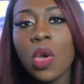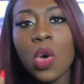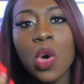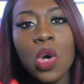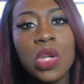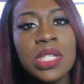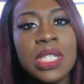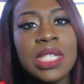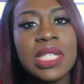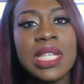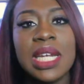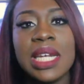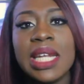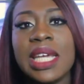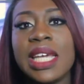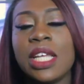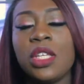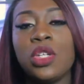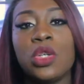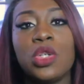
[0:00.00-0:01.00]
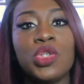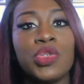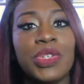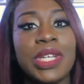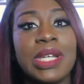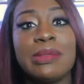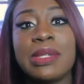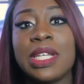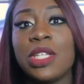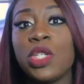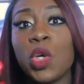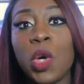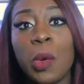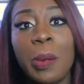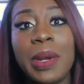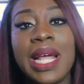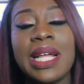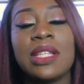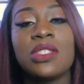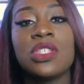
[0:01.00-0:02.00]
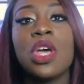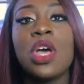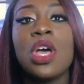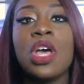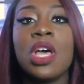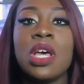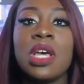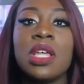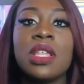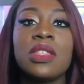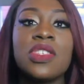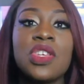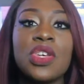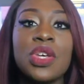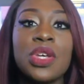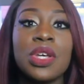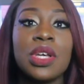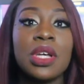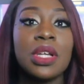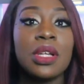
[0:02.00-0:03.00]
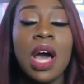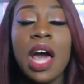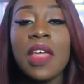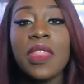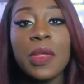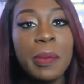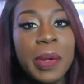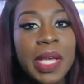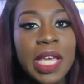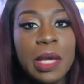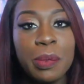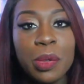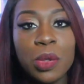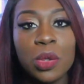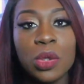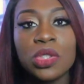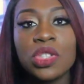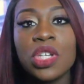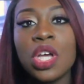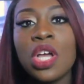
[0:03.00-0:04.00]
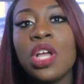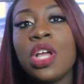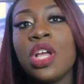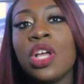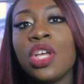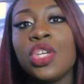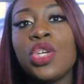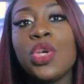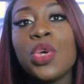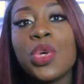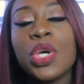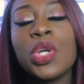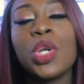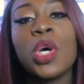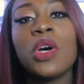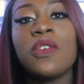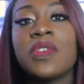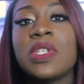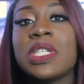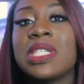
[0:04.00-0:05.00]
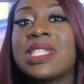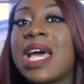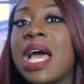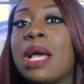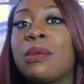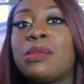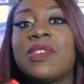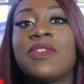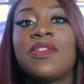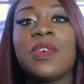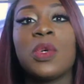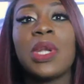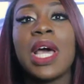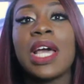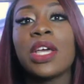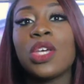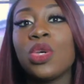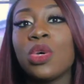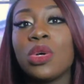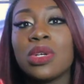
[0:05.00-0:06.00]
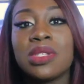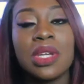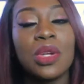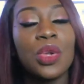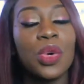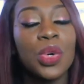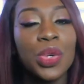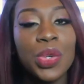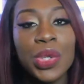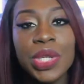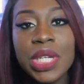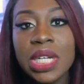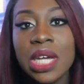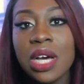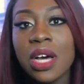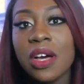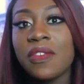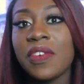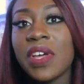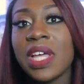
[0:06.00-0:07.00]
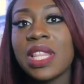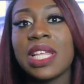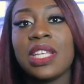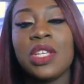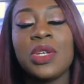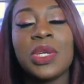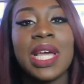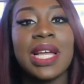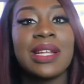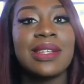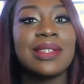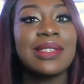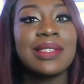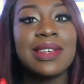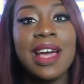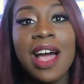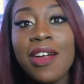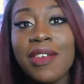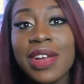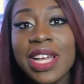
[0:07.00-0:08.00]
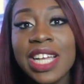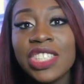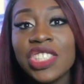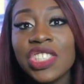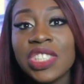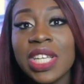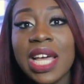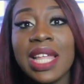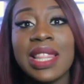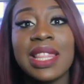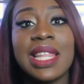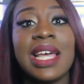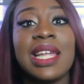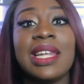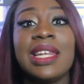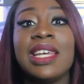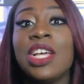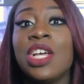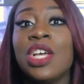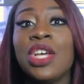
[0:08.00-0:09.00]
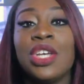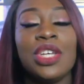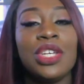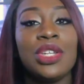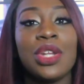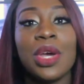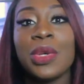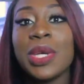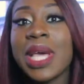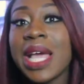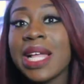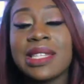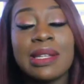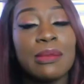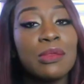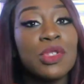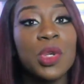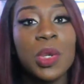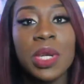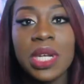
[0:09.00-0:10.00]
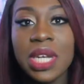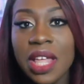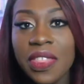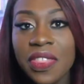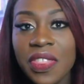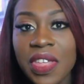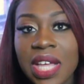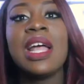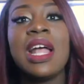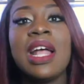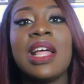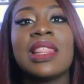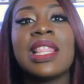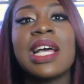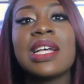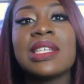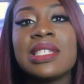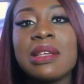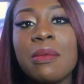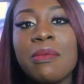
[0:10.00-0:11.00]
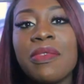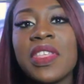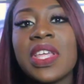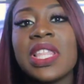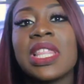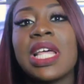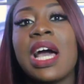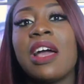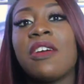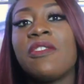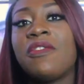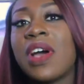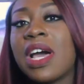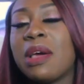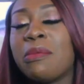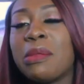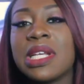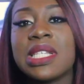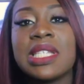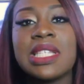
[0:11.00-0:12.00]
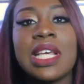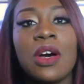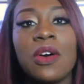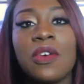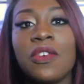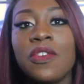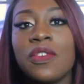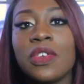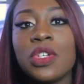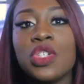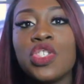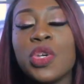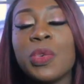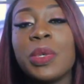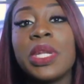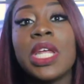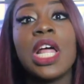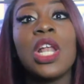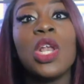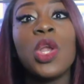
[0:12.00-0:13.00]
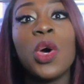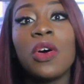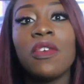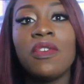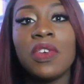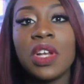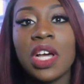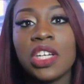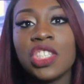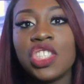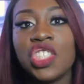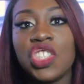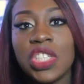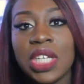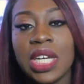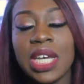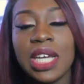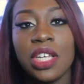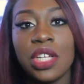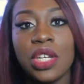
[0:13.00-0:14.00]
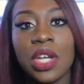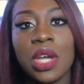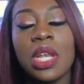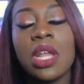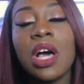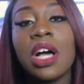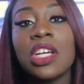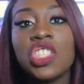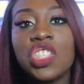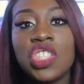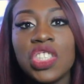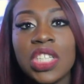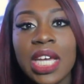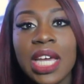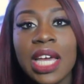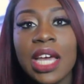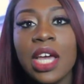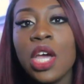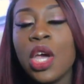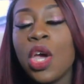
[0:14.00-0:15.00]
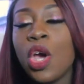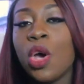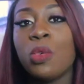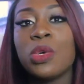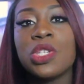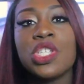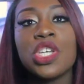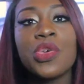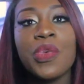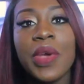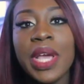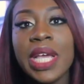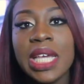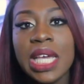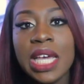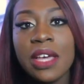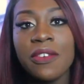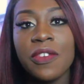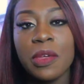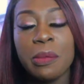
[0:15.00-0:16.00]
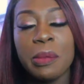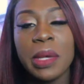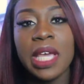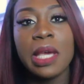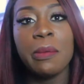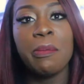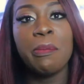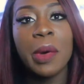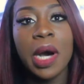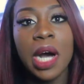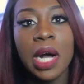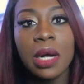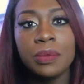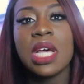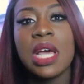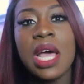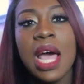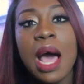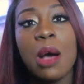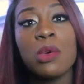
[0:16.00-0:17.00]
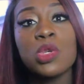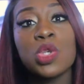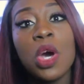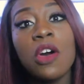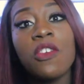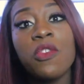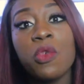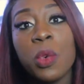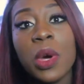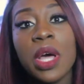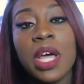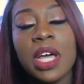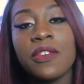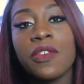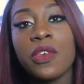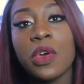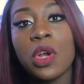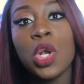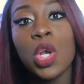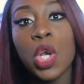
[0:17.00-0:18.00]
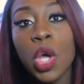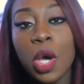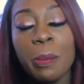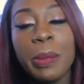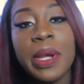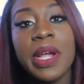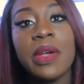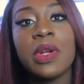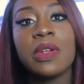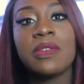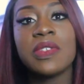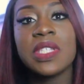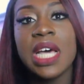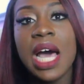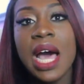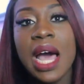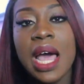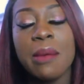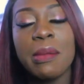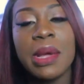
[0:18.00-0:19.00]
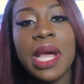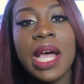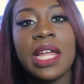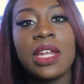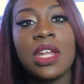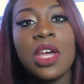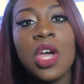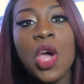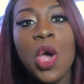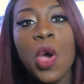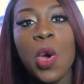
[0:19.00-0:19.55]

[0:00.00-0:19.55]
constantly, and your dreams and your plans to other people's, you can oftentimes feel like yours are not good enough, and then you get discouraged, and then you know, you end up doing nothing. That's something that I find myself doing a lot of last year. You know, last year was a great year for me, but I was off work for a long period of time, and